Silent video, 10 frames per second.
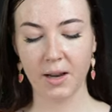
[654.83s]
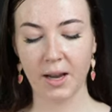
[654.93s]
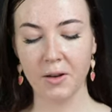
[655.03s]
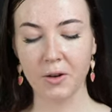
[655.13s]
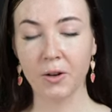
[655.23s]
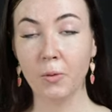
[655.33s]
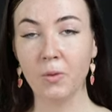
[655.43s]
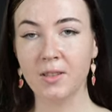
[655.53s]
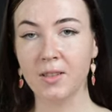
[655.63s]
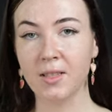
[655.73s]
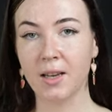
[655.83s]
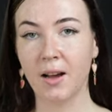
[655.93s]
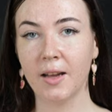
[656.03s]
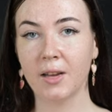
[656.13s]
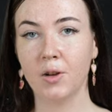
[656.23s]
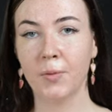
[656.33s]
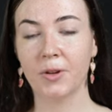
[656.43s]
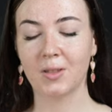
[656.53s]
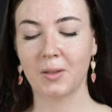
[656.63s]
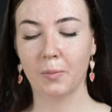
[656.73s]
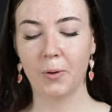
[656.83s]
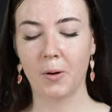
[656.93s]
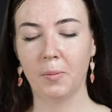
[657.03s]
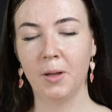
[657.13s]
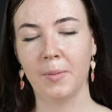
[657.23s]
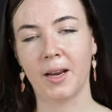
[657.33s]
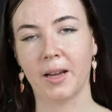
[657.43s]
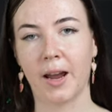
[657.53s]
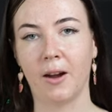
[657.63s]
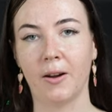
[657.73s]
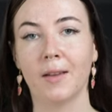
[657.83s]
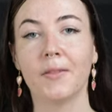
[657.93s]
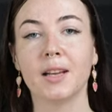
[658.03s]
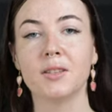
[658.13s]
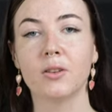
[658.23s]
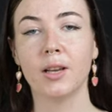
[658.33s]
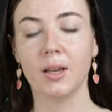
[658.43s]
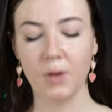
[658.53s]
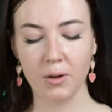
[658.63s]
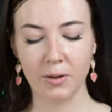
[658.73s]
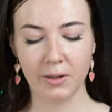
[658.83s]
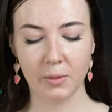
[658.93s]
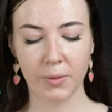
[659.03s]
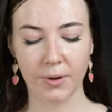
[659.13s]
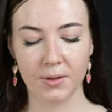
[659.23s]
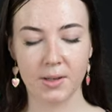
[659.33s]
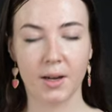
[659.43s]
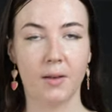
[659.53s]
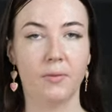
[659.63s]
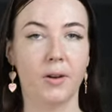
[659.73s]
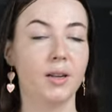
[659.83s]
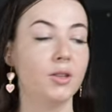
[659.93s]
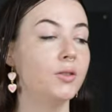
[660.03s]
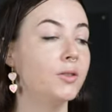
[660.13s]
And you're gonna want to start in your most problematic area. That's gonna give you the most coverage.